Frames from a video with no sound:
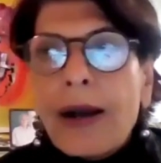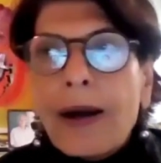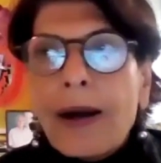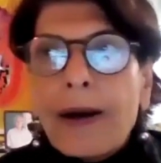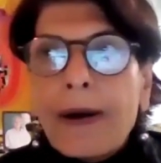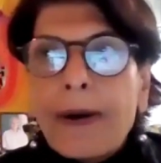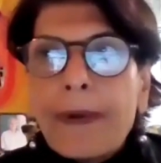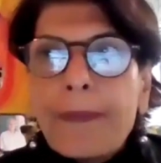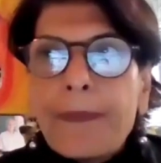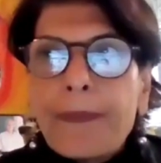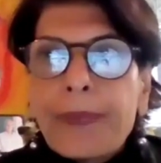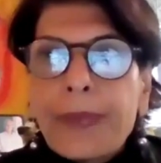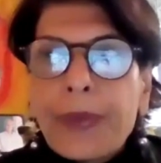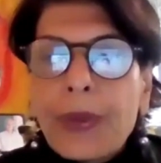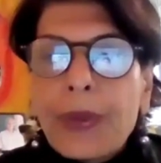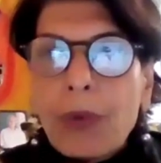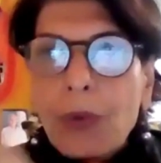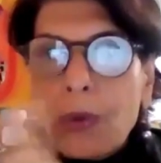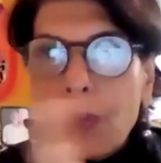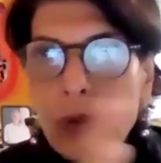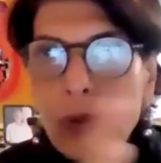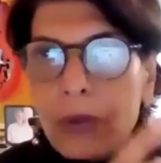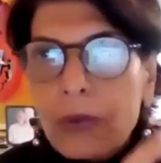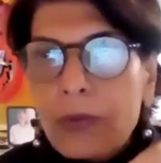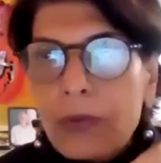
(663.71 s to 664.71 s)

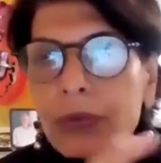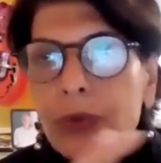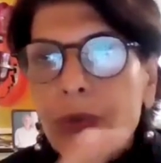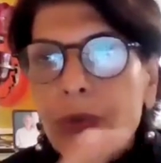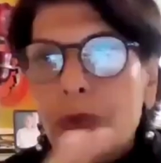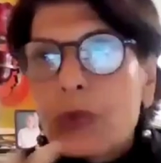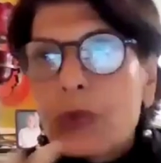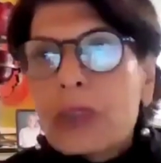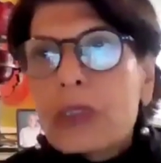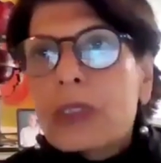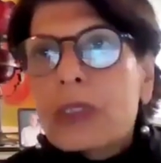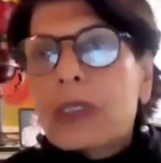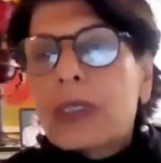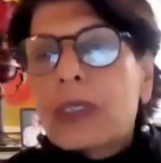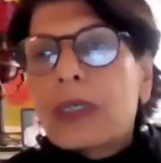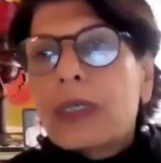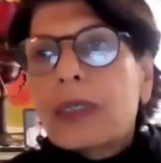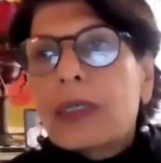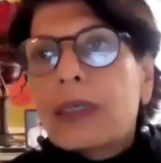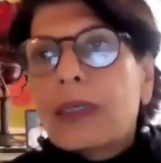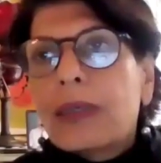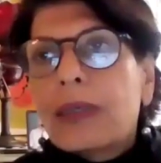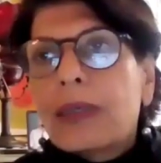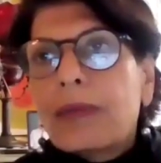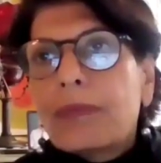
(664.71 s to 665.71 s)
All of those
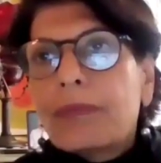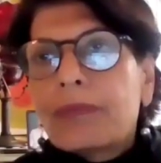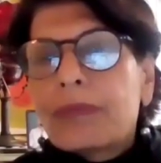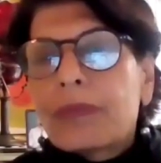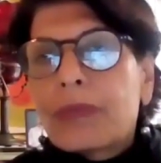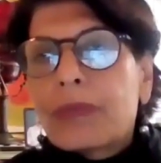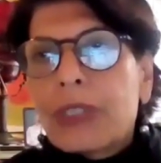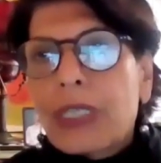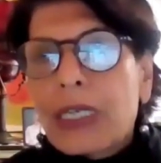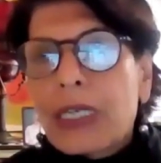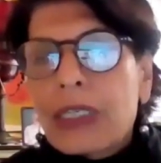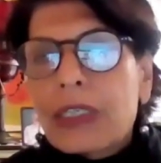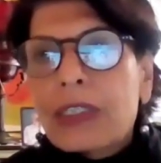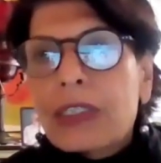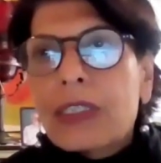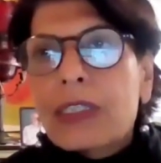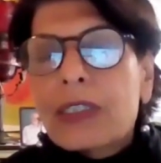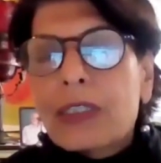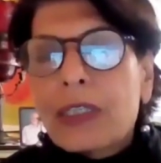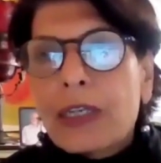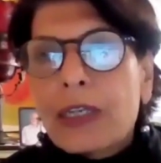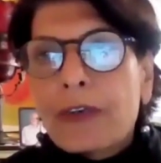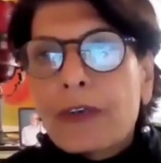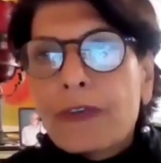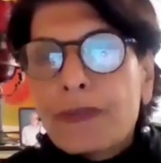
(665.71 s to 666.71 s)

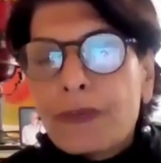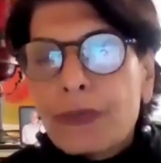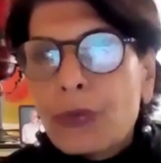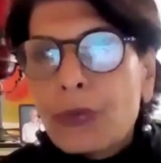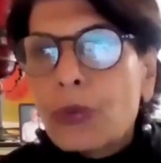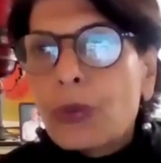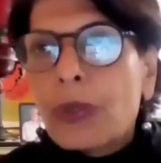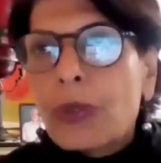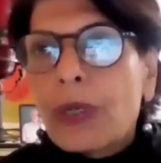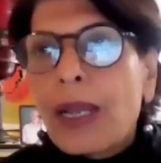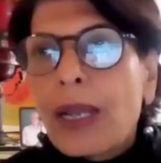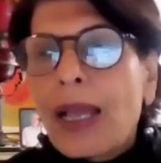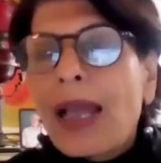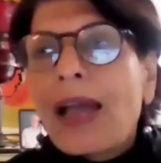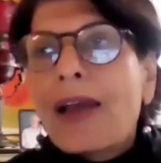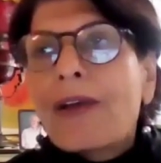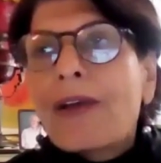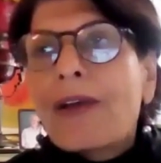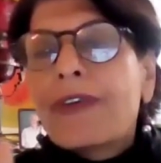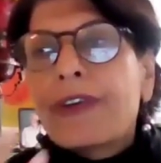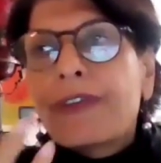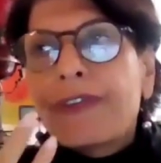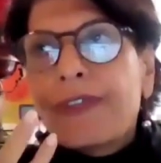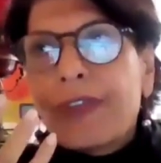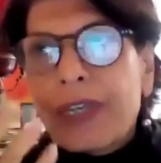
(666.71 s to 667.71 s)
changes in food
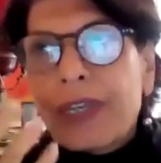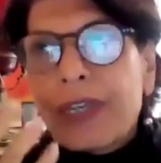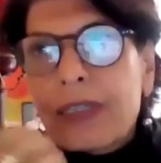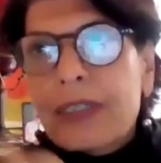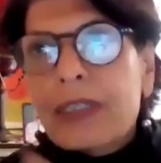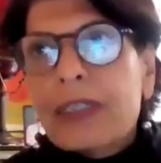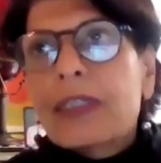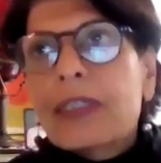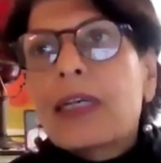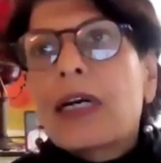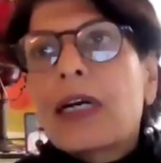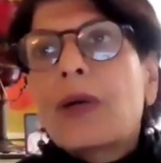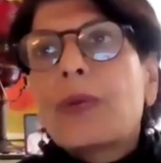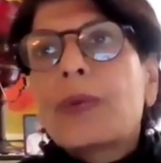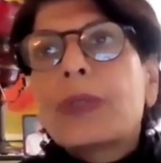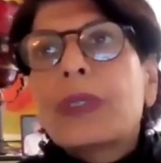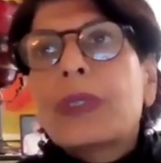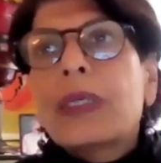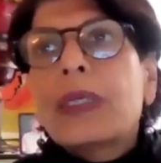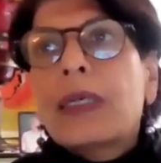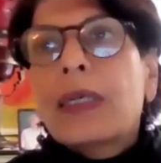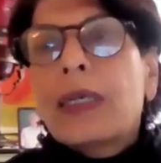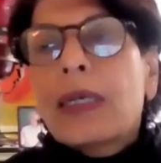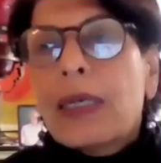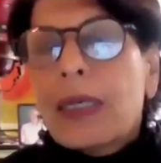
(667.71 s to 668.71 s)
have affected
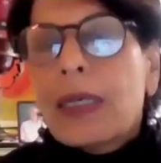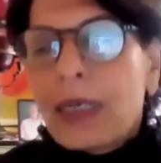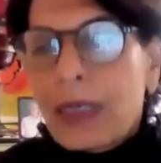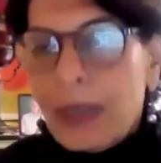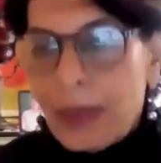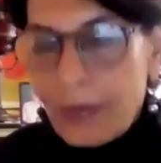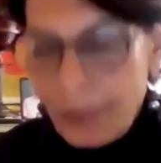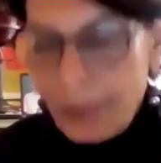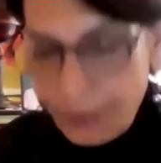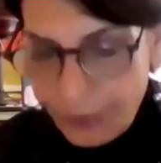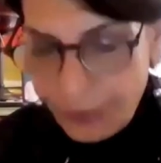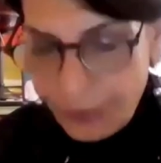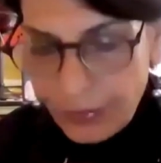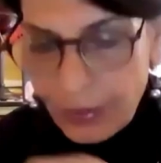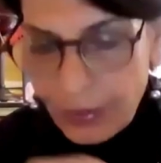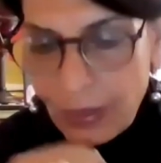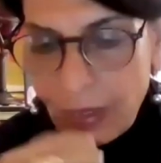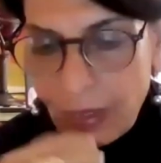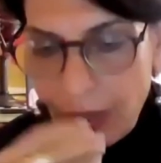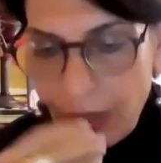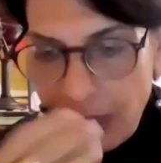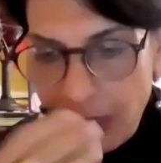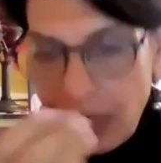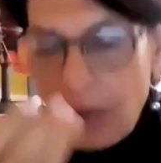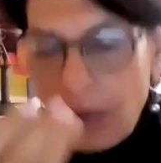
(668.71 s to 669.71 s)
our
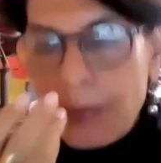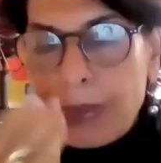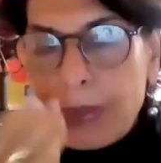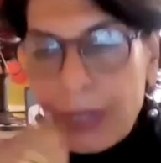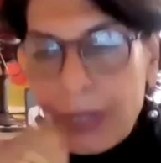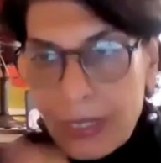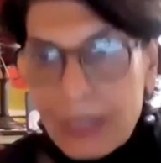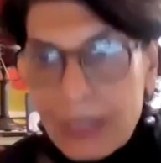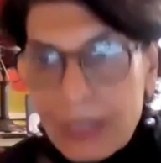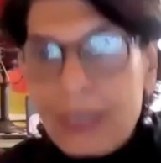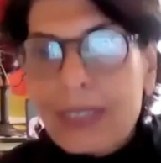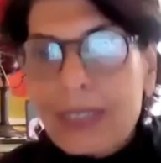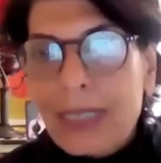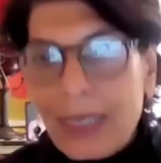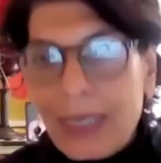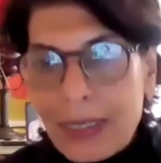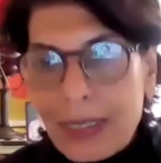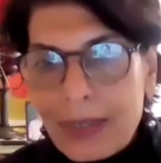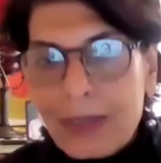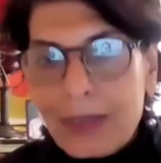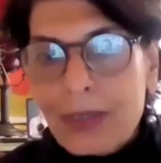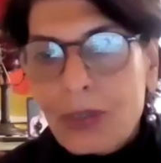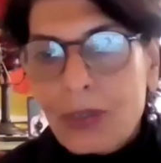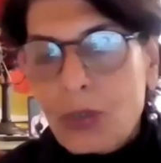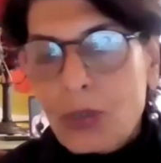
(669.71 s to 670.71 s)

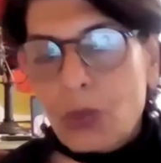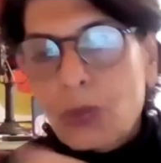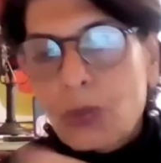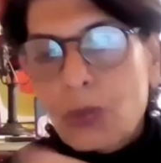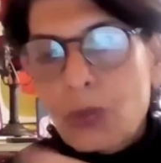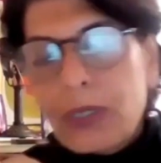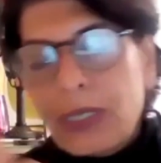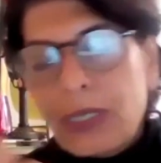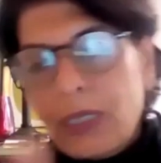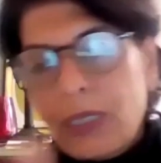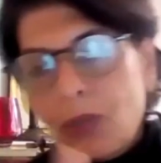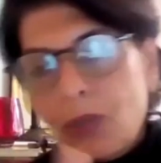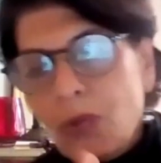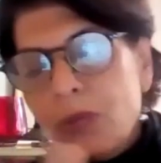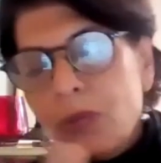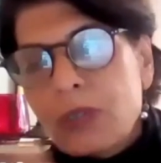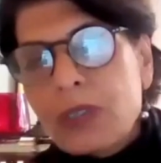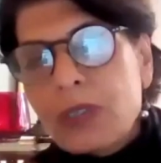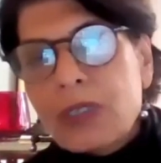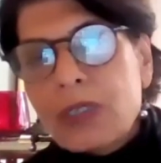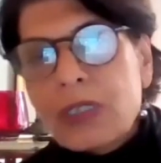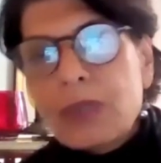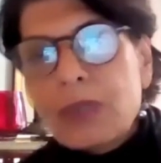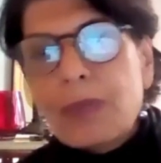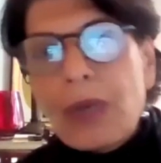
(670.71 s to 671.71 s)
insides. So the
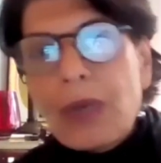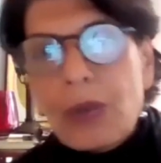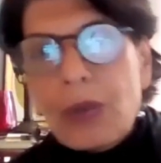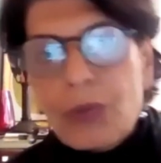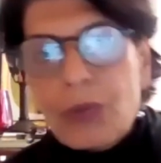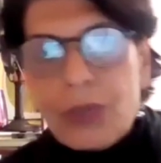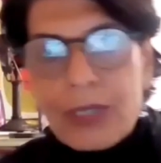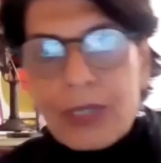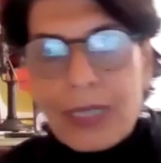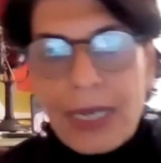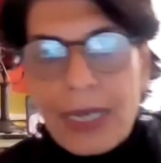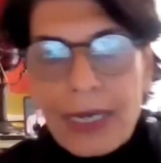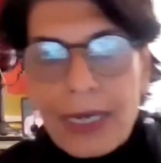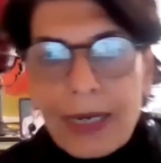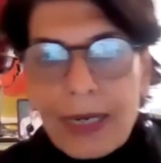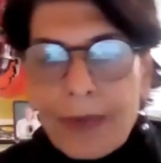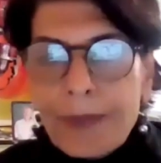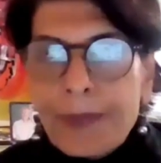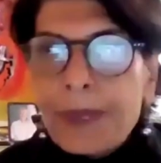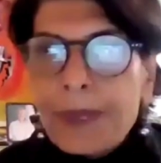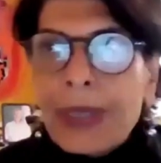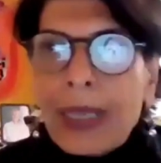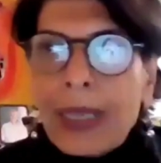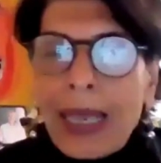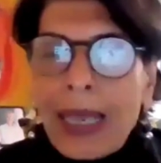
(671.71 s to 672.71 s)
ecosystem outside
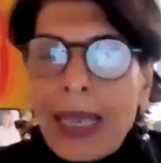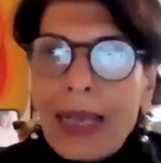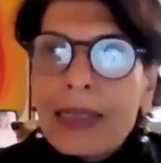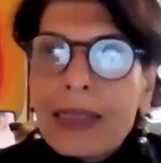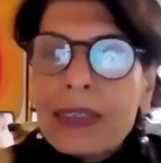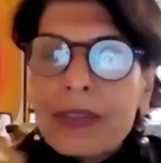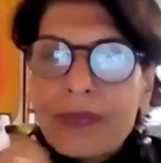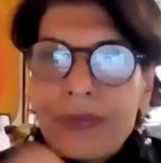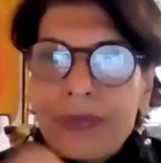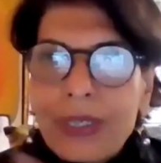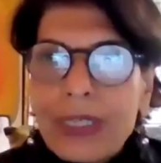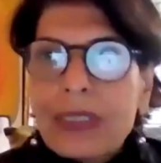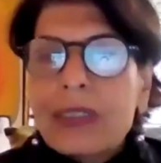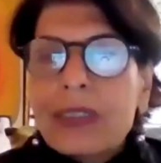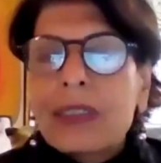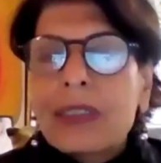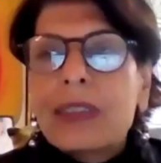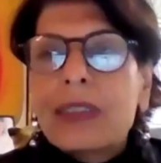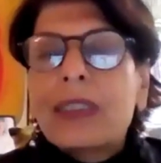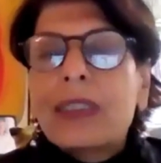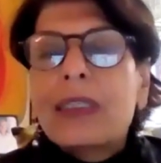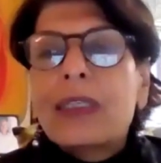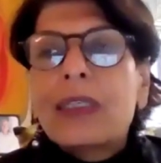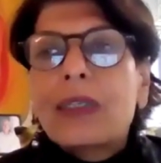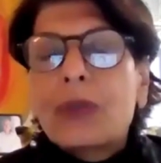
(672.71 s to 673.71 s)
has
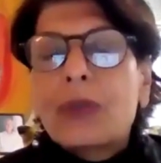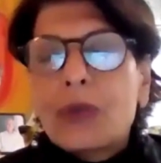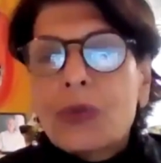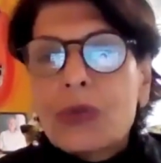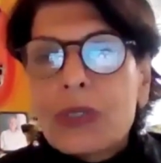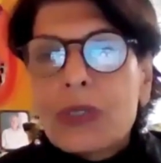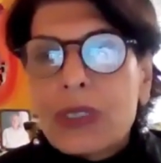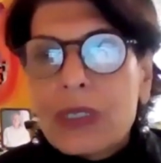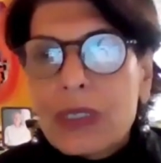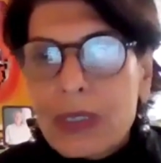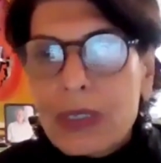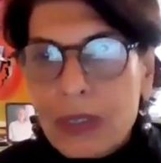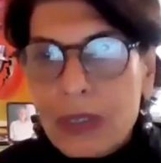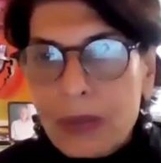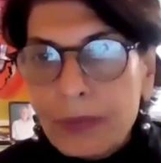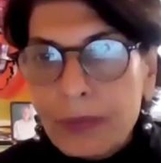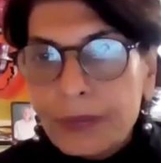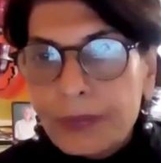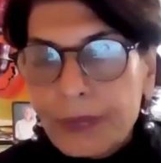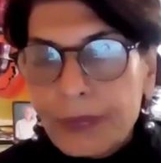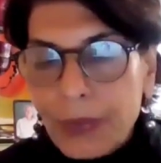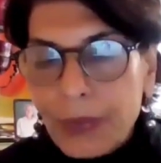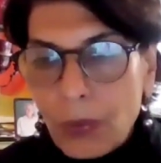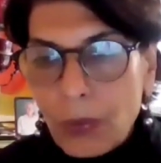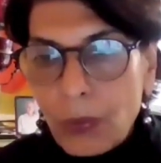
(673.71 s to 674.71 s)
affected the
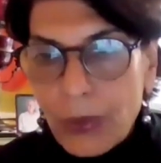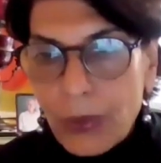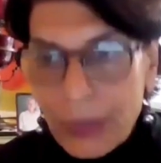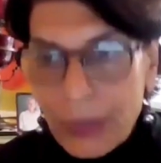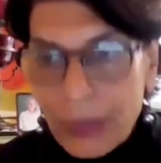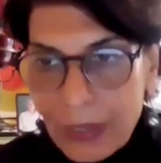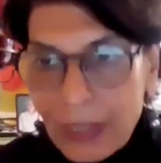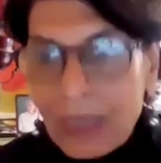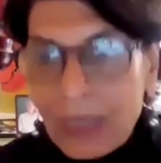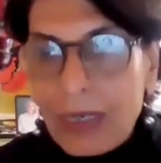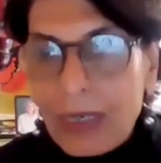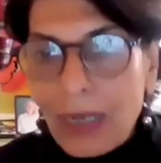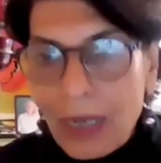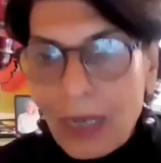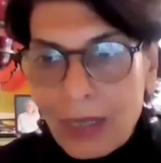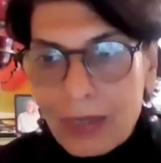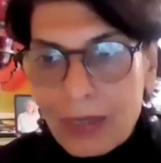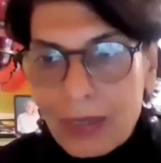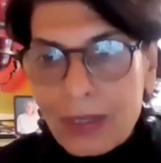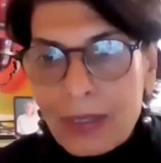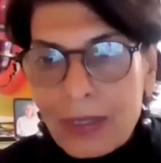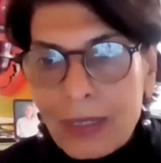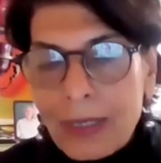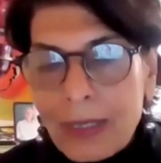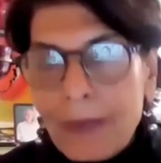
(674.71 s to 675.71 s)
ecosystem within
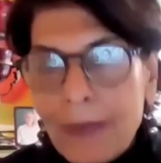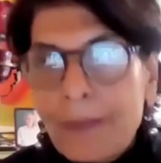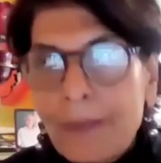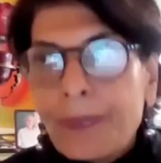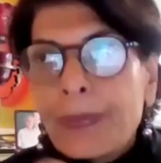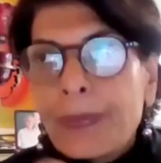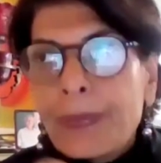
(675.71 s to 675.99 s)
us.